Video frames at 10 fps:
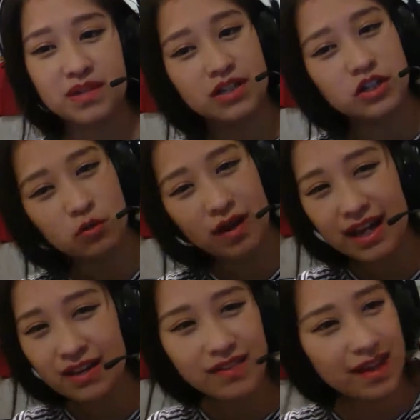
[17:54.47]
do I
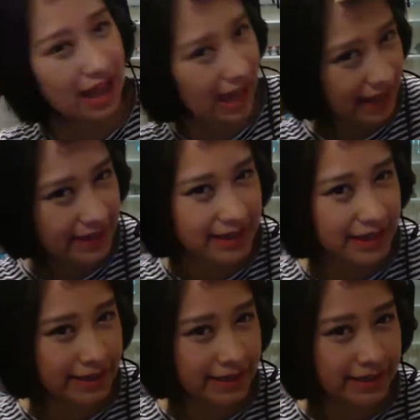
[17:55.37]
have
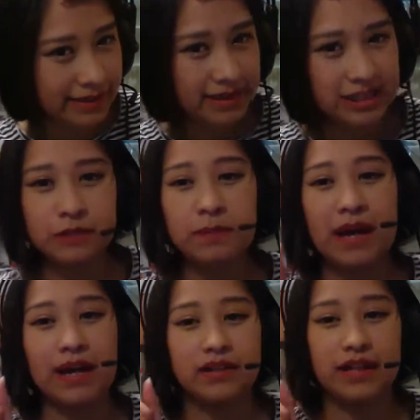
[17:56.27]
any
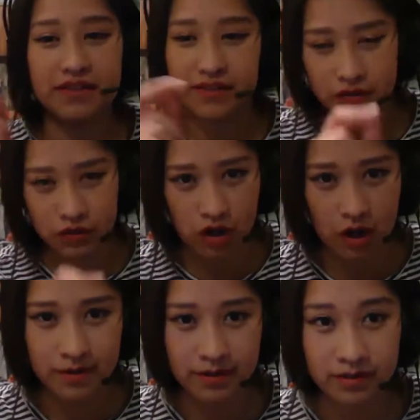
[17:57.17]
speck in this
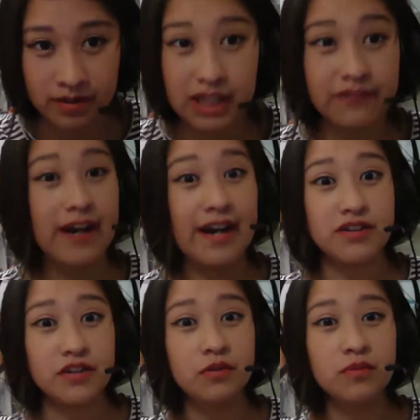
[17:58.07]
drama? If I
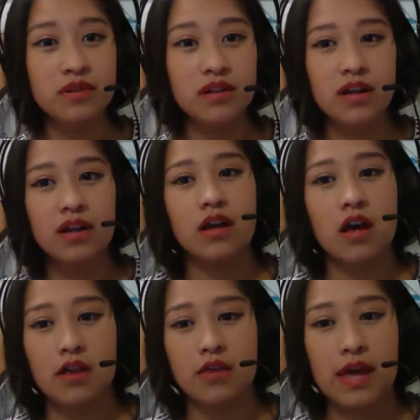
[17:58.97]
don't,
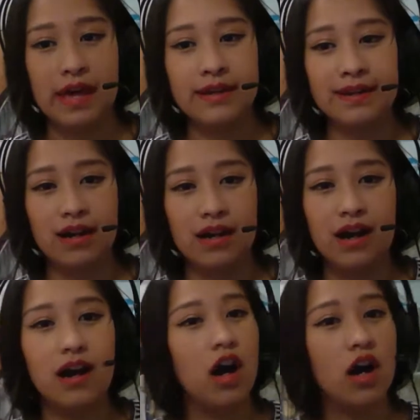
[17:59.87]
then
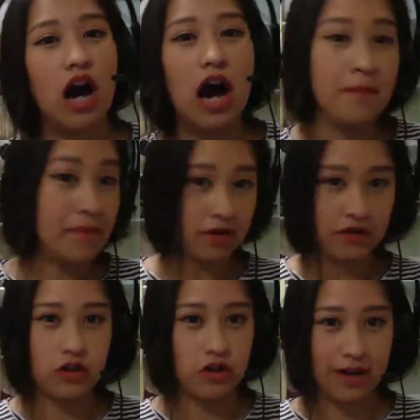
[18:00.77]
I'm not going
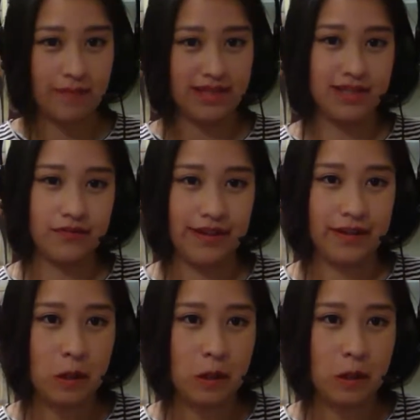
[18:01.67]
to drag myself in.